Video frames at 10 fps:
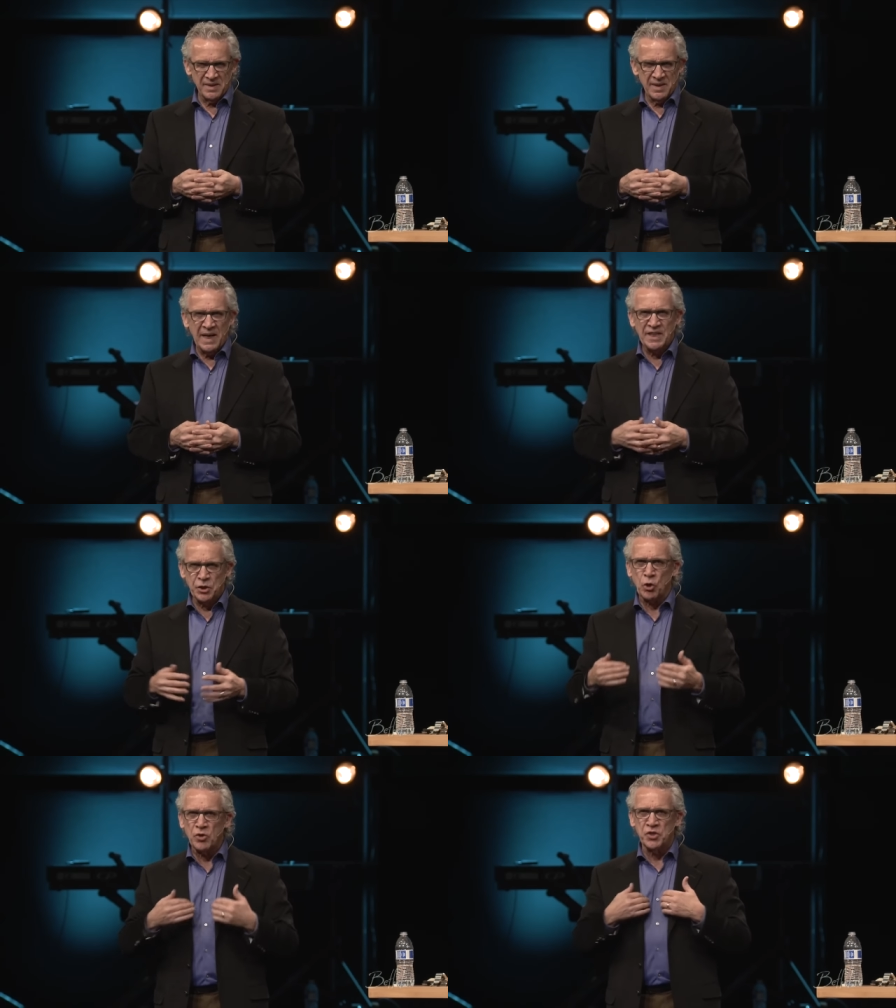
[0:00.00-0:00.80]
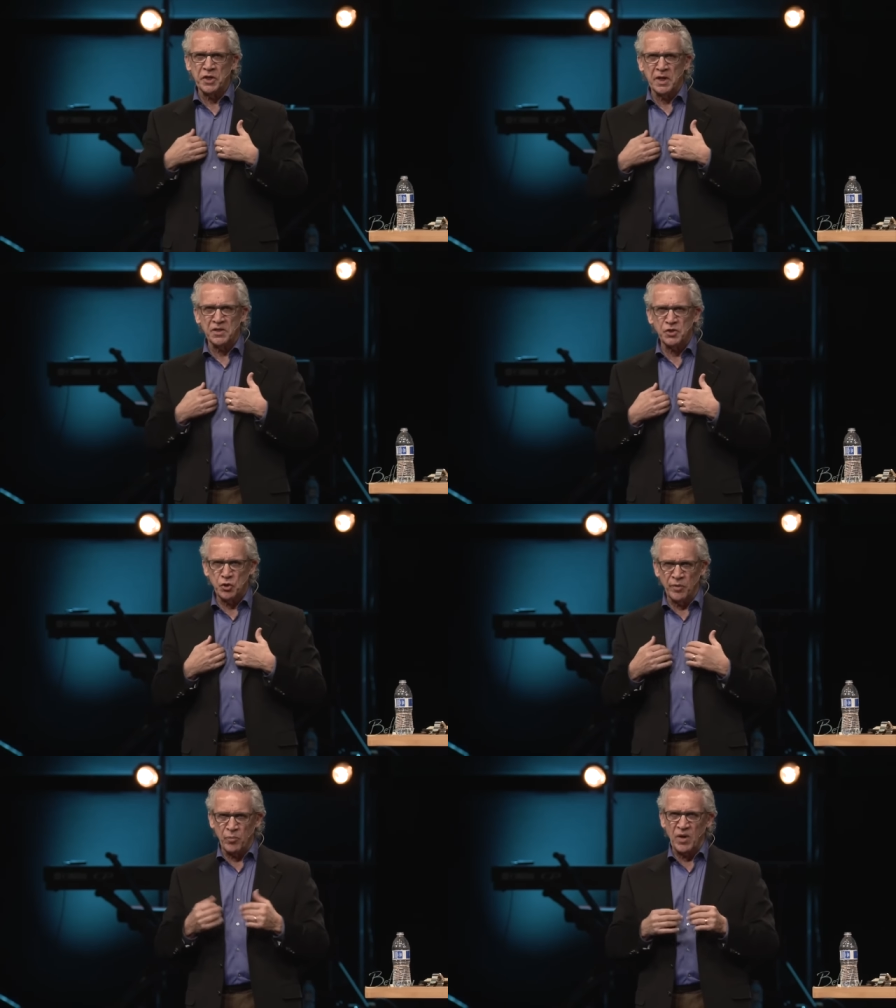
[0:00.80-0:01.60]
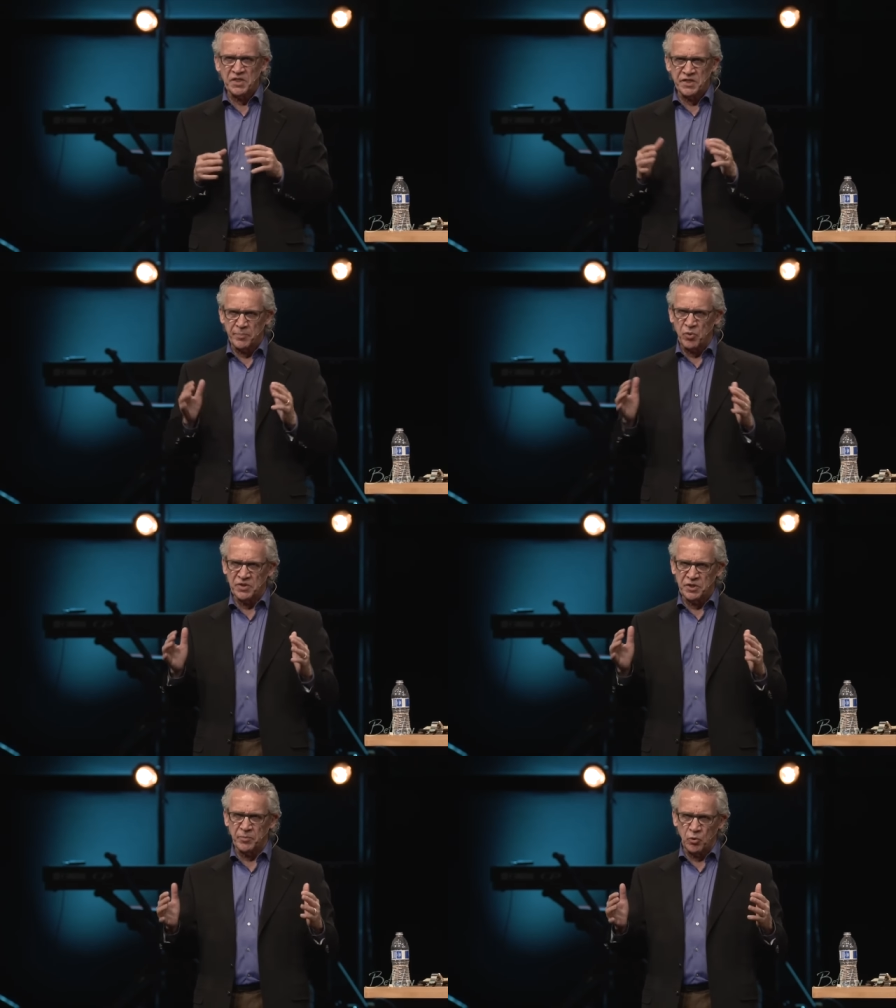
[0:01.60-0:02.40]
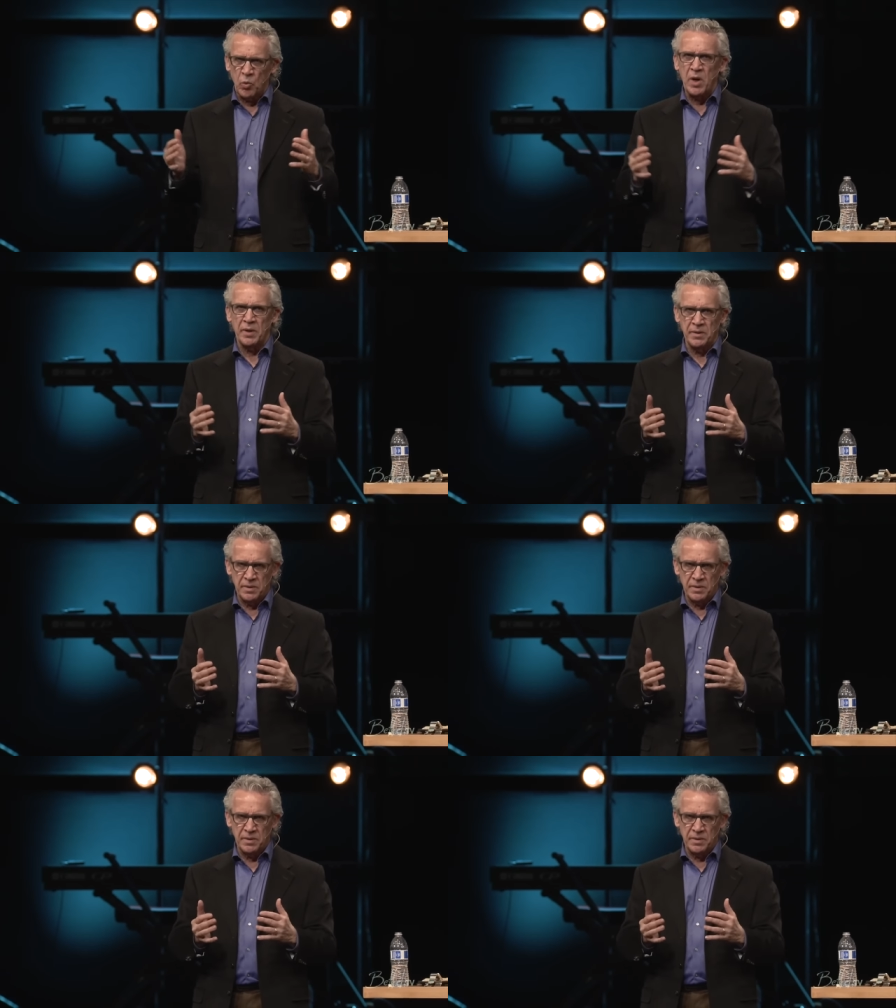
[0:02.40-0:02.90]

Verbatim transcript: He's urging us to embrace the principal one,